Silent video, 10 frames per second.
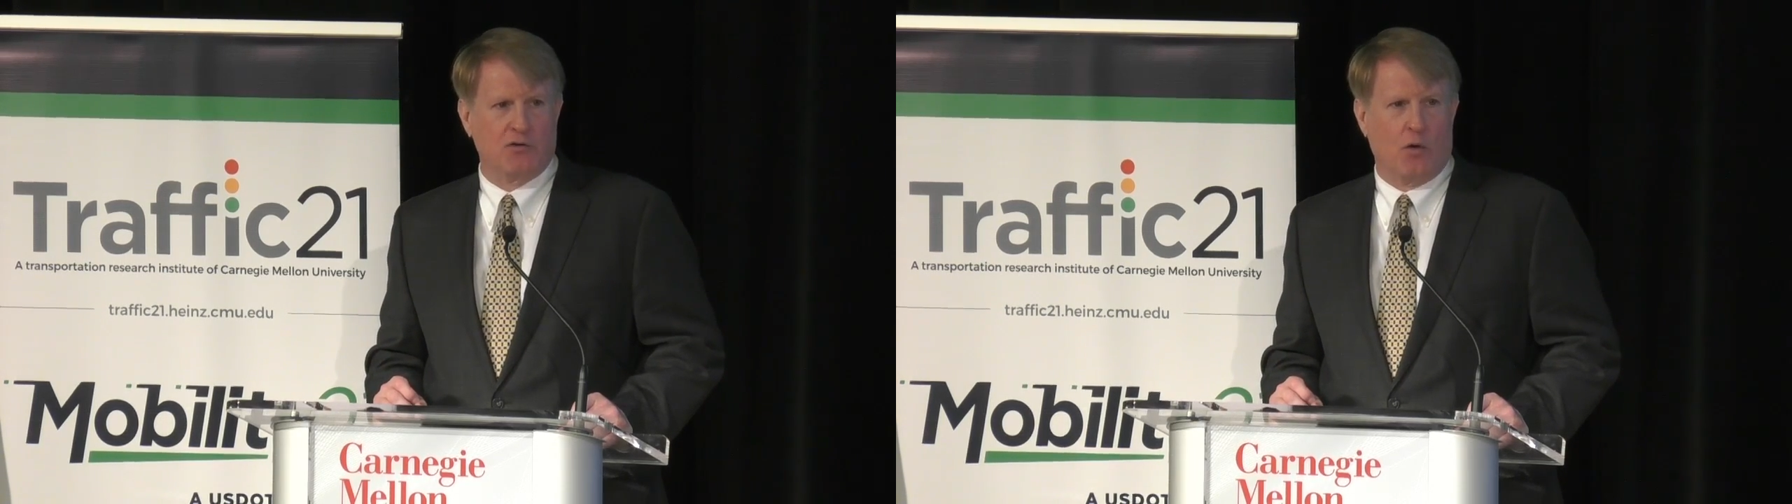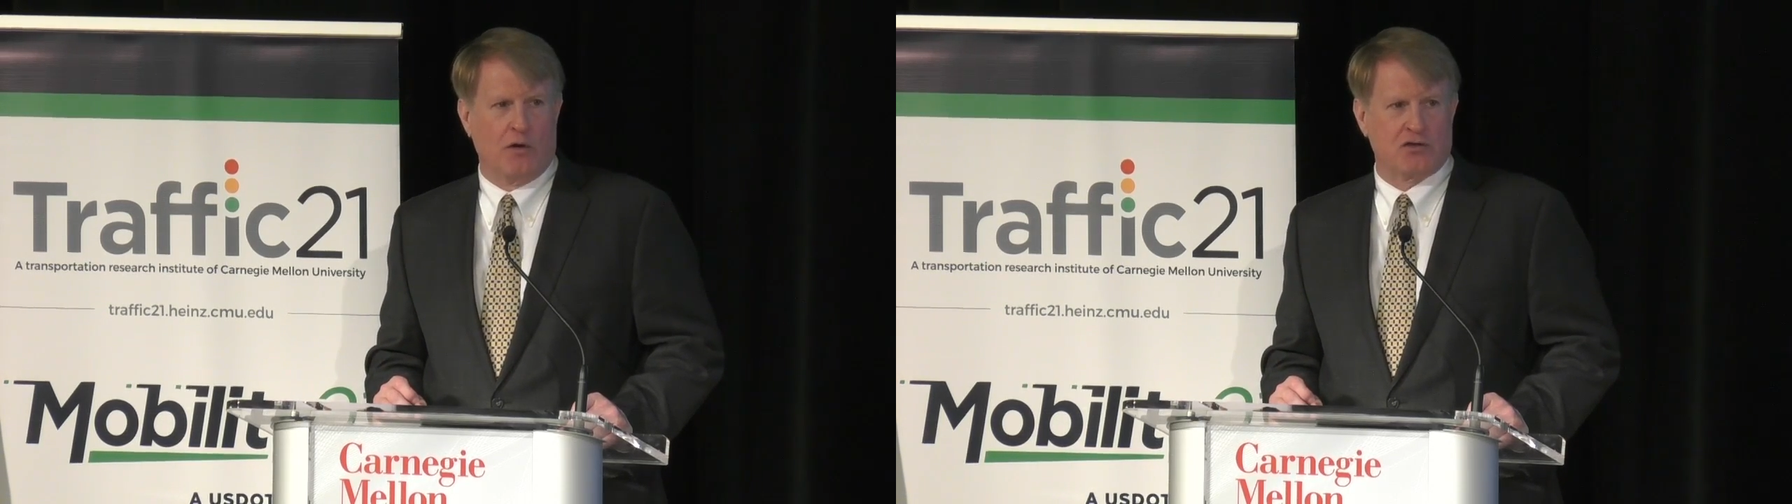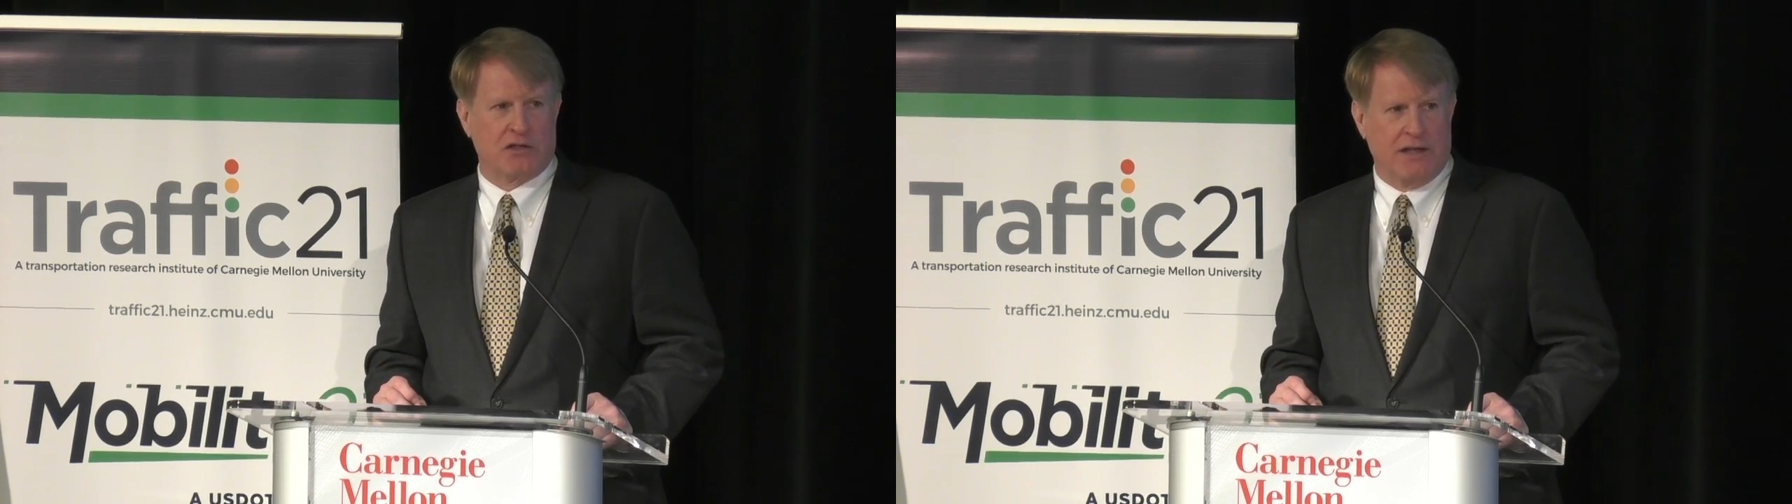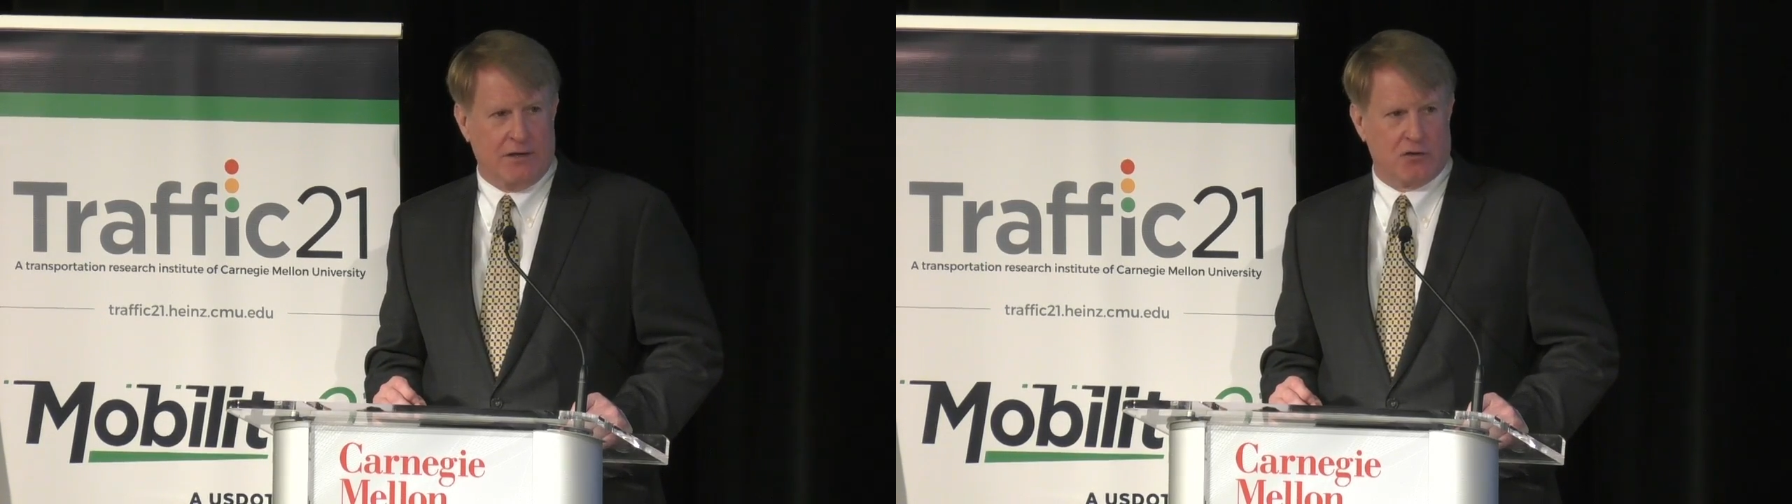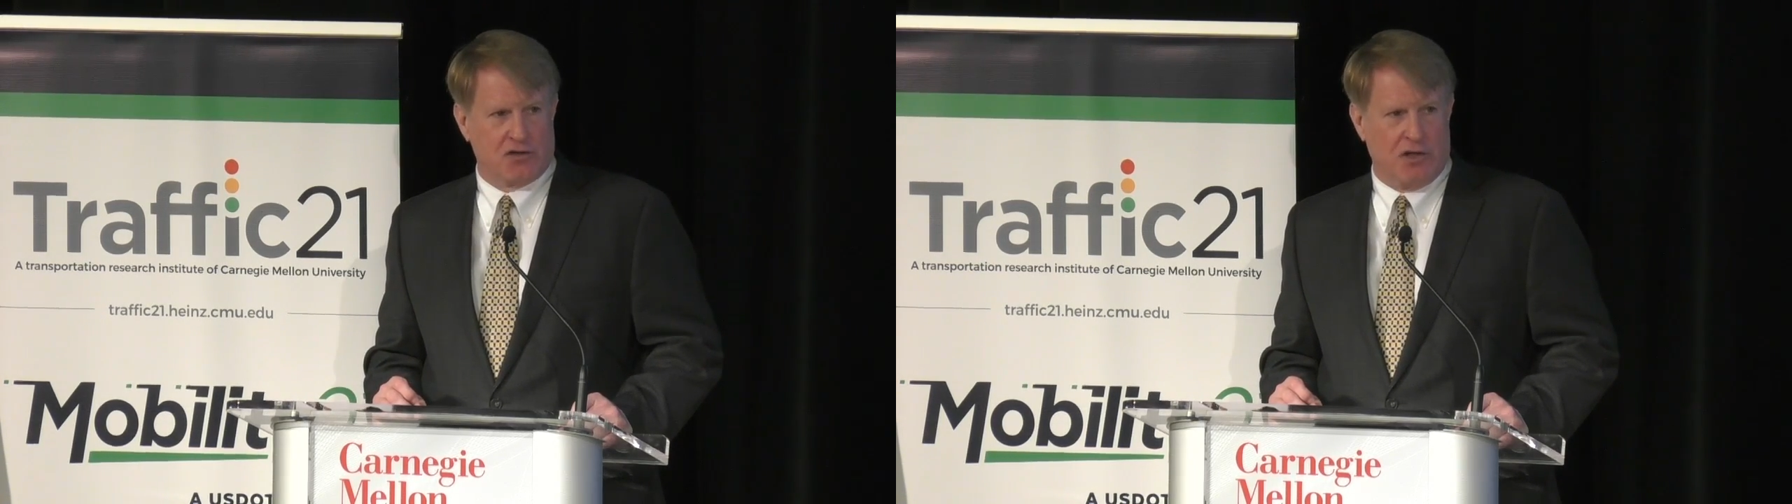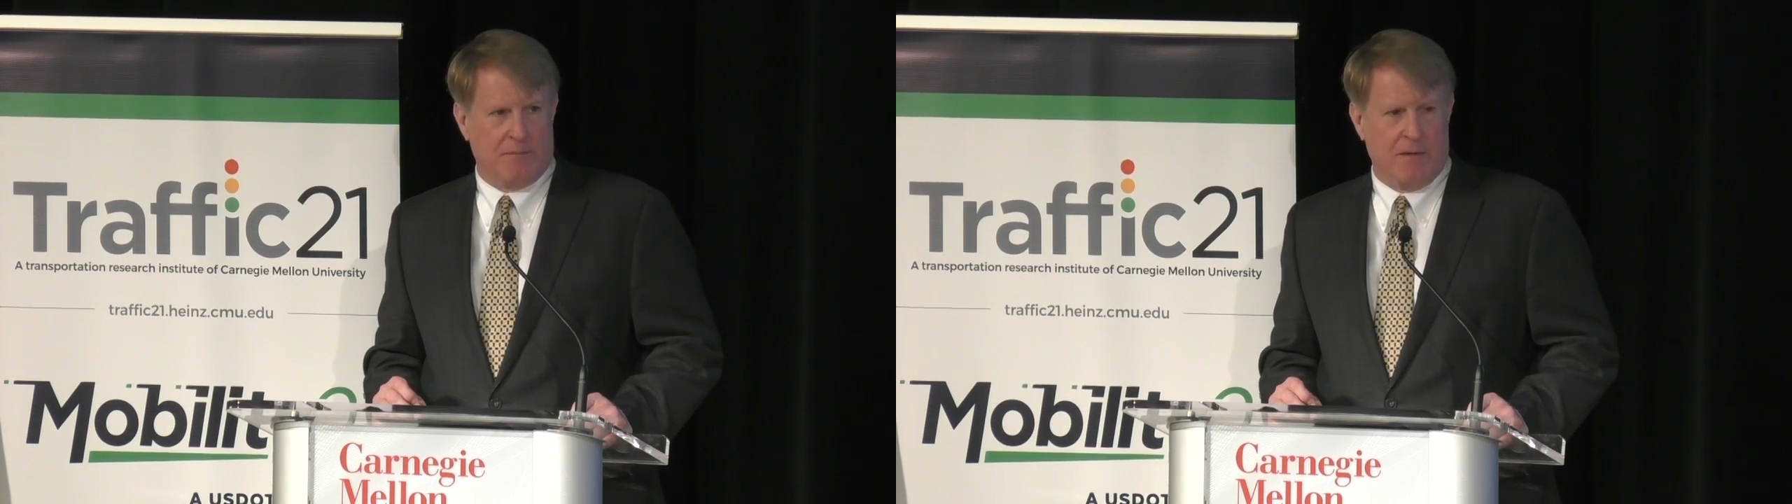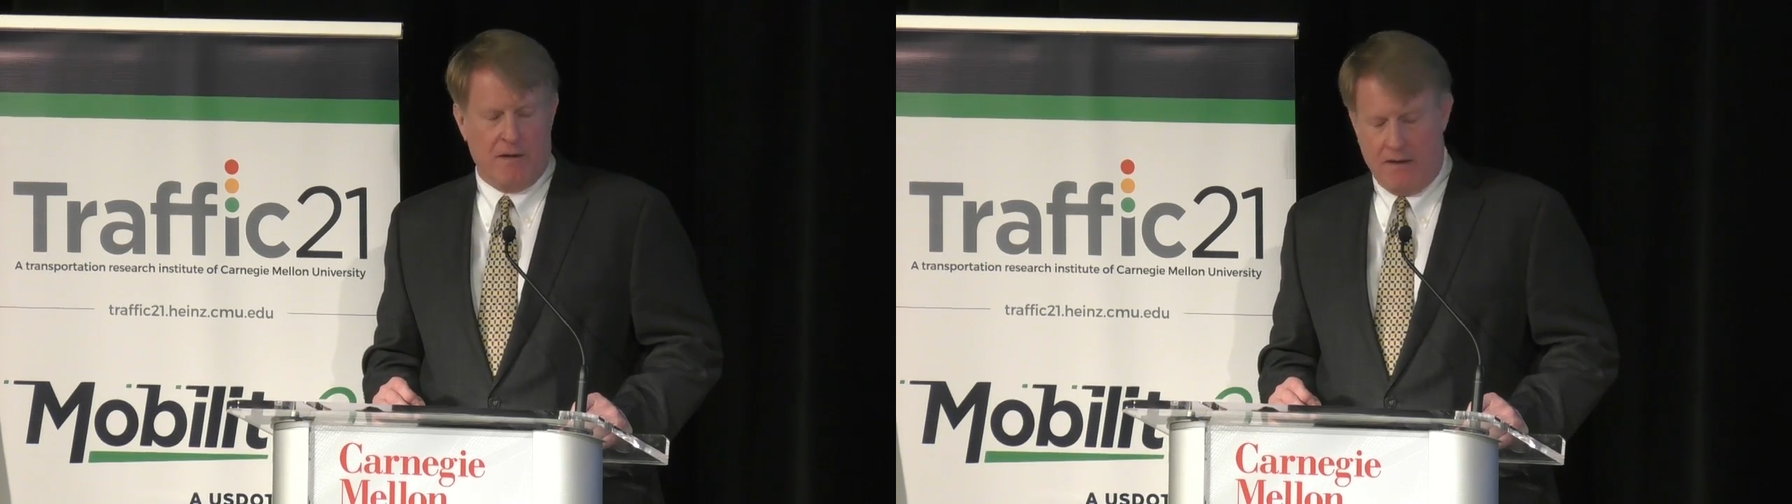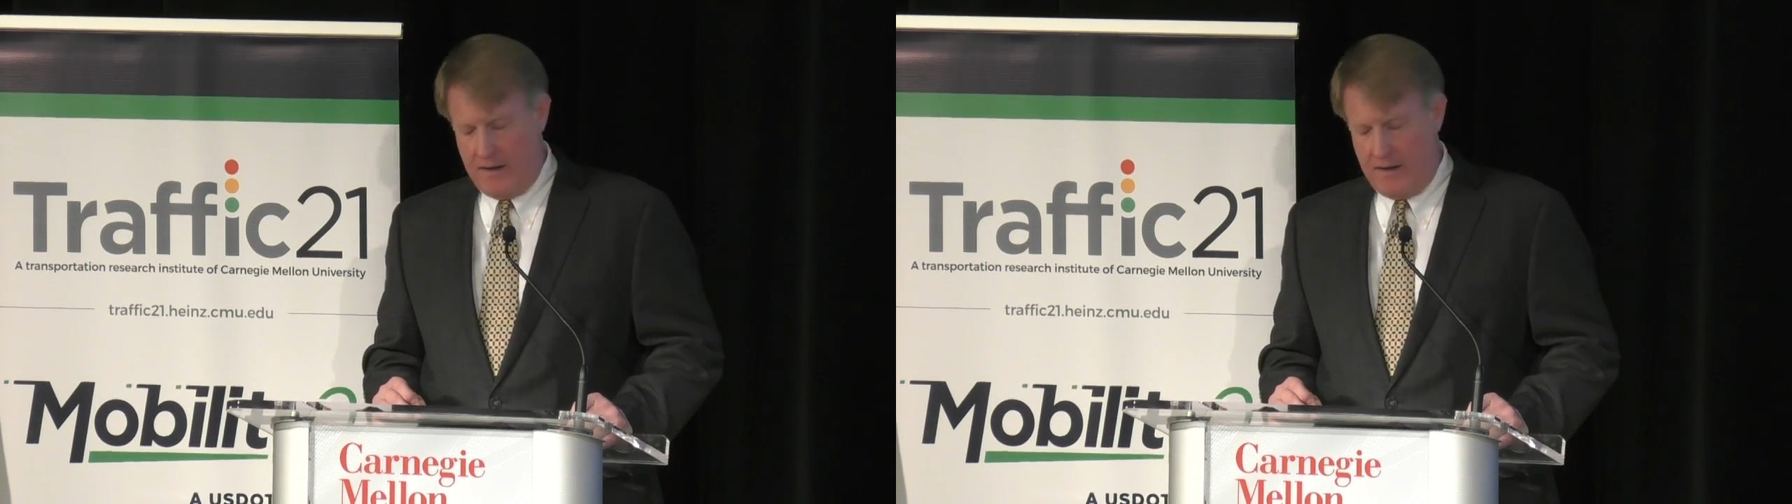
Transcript: Doyle's leadership